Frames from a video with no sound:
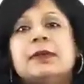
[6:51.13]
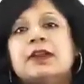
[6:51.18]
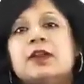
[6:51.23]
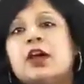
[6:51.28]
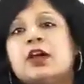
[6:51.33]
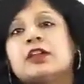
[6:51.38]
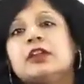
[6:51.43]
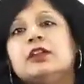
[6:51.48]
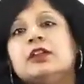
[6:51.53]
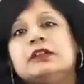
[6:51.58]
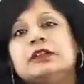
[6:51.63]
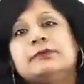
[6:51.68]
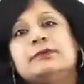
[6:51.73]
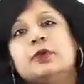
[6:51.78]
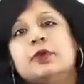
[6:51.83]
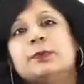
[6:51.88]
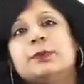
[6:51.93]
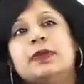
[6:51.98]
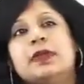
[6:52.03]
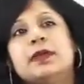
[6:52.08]

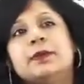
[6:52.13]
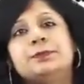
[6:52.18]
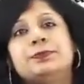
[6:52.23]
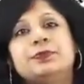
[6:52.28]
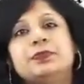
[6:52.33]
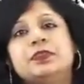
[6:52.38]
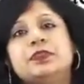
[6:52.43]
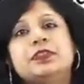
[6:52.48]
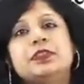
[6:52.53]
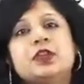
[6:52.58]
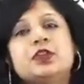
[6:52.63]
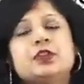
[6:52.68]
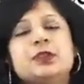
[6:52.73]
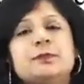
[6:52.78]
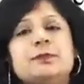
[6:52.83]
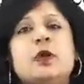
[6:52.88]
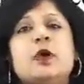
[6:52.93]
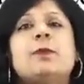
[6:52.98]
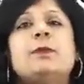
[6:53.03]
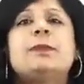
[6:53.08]
diplopia. Now
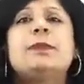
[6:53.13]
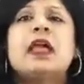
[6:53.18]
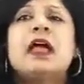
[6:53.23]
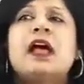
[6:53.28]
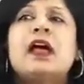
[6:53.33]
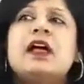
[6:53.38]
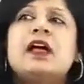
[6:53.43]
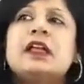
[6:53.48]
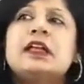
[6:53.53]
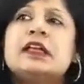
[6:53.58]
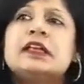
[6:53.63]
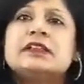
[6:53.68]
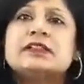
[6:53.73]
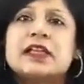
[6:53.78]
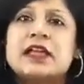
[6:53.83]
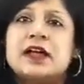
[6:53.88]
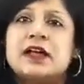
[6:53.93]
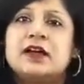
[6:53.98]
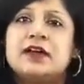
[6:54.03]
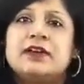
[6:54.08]
diplopia is
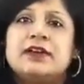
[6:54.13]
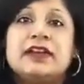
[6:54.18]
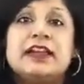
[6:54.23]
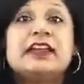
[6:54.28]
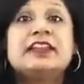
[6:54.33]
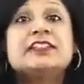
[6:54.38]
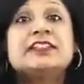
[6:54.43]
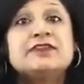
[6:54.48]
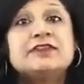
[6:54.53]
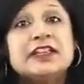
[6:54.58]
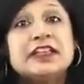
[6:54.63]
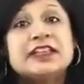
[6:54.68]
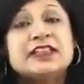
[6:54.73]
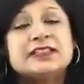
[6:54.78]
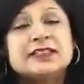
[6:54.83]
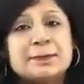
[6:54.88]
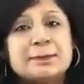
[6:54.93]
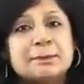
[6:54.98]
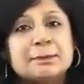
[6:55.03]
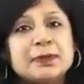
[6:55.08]
a relatively
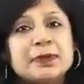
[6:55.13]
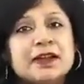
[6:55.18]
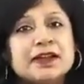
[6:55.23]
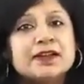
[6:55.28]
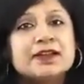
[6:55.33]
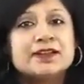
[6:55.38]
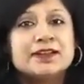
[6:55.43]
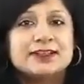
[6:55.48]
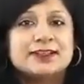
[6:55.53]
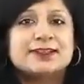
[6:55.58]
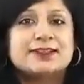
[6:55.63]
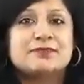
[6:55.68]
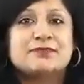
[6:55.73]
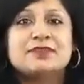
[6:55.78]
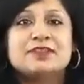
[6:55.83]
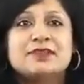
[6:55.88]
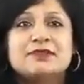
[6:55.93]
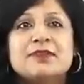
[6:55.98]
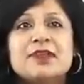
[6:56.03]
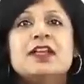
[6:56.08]
simpler symptom,
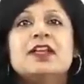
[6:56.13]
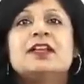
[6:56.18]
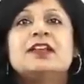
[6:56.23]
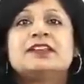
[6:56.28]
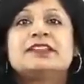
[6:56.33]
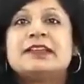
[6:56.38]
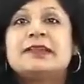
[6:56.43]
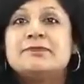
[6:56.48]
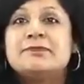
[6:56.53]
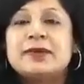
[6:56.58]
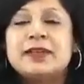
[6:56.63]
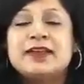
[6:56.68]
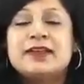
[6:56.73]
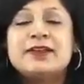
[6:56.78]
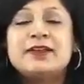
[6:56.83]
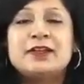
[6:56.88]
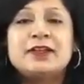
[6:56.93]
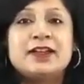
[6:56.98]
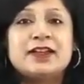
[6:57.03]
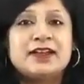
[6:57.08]
simpler
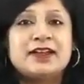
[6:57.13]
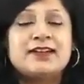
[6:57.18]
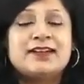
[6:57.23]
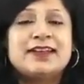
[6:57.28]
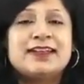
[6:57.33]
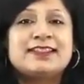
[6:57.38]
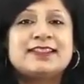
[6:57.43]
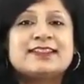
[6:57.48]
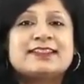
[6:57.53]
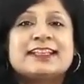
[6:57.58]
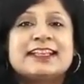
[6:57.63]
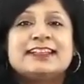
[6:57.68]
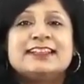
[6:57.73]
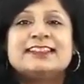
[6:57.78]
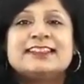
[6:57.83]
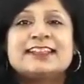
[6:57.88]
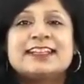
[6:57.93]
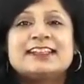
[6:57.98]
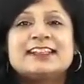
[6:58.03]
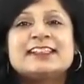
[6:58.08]
in the sense that
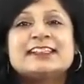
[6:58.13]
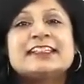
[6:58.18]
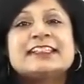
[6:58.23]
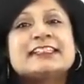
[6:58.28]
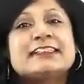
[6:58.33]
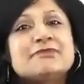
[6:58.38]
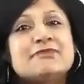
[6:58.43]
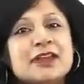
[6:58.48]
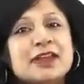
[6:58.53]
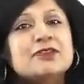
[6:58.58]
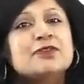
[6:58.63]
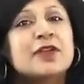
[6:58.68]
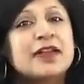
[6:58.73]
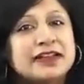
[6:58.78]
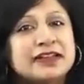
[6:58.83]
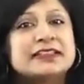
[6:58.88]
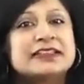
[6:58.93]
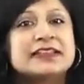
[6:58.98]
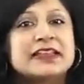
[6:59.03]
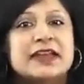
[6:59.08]
it is simpler to
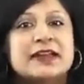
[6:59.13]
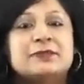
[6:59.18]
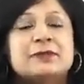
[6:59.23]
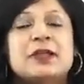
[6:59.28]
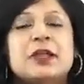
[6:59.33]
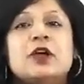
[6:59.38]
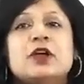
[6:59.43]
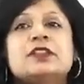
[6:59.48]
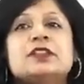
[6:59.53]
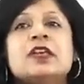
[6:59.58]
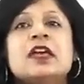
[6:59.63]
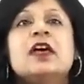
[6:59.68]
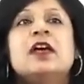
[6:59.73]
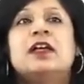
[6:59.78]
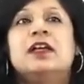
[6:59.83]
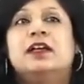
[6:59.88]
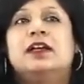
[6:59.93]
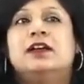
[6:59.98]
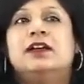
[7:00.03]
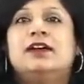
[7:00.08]
understand, because
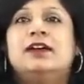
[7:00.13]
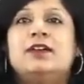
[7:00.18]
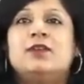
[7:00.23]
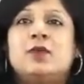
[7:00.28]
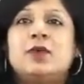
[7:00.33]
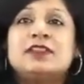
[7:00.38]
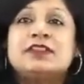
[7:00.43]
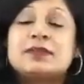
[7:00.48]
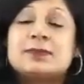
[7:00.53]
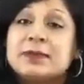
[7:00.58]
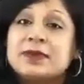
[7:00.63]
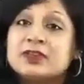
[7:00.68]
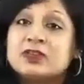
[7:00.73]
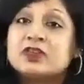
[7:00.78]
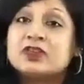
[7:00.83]
once a patient has